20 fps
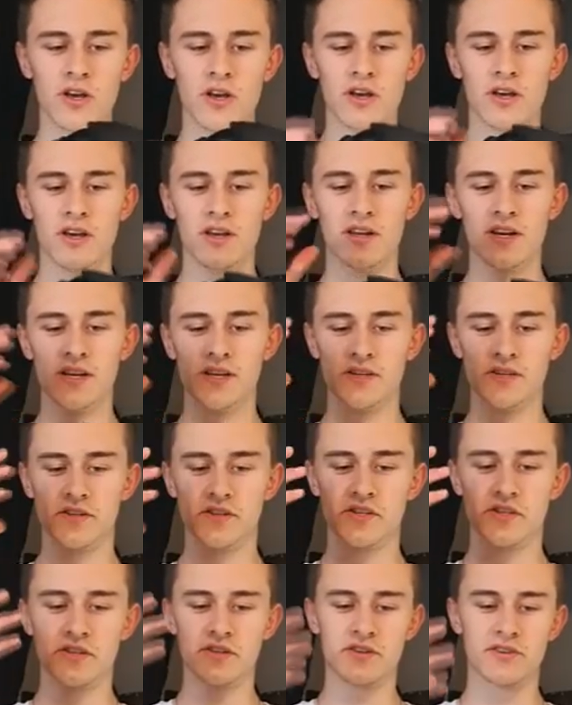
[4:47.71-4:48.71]
It
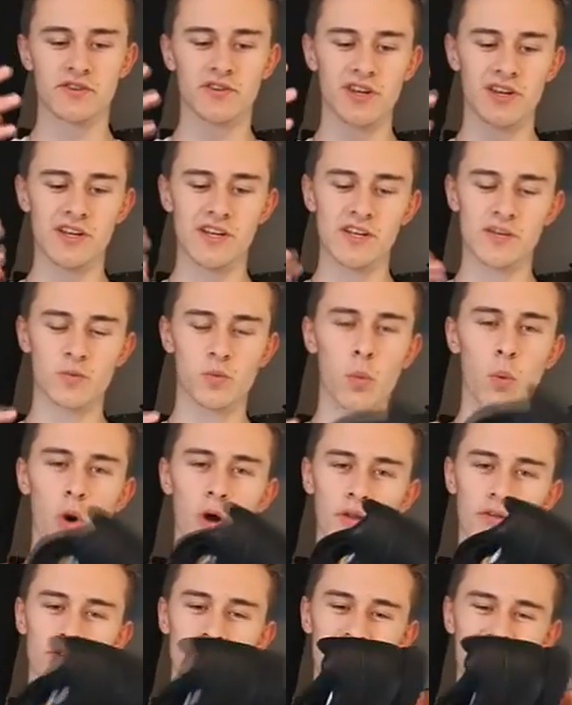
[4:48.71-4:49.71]
needs
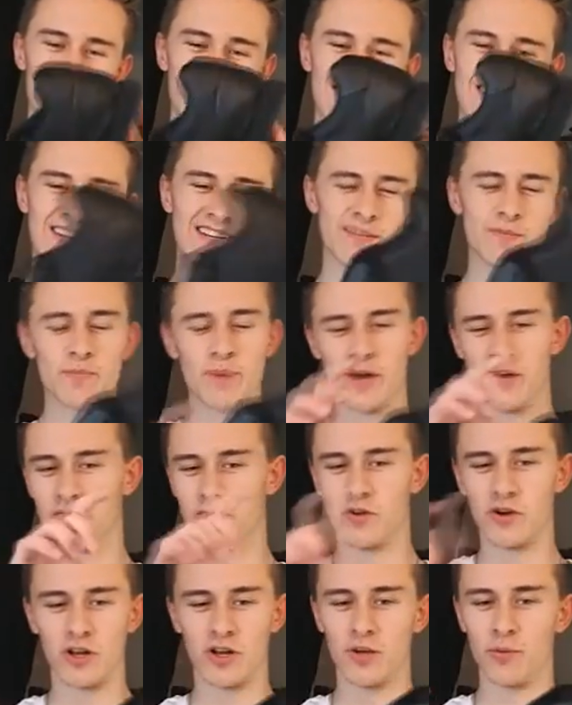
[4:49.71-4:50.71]
a bit of
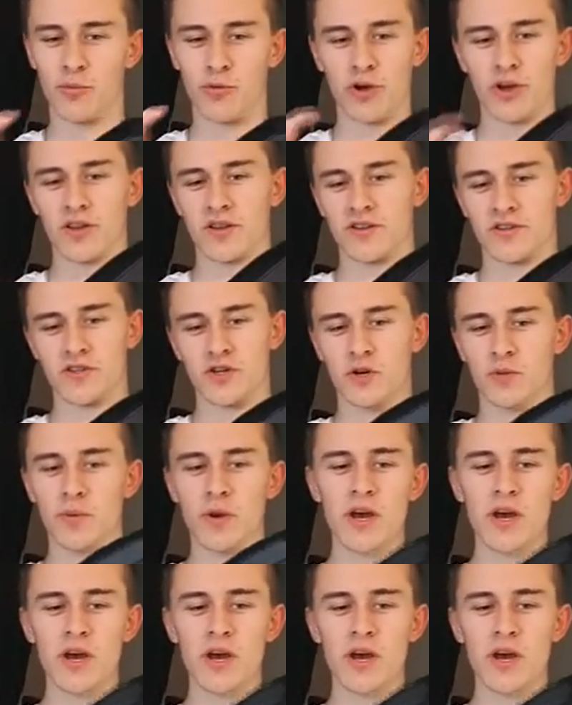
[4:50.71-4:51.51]
colour to break this up.